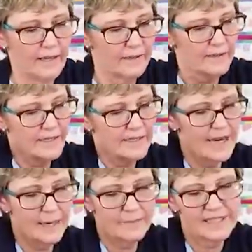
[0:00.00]
the
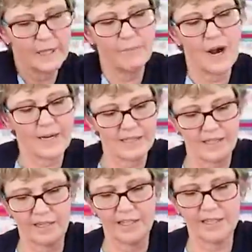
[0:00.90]
same slip pockets
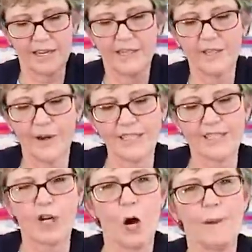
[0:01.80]
on the inside. So I
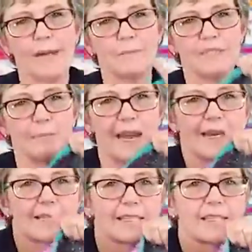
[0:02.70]
stuck all my empty
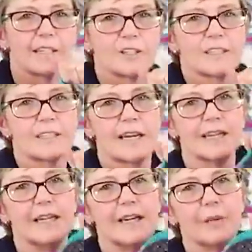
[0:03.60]
bags in here
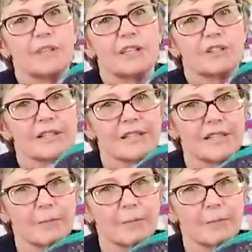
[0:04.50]
today, but there's a slip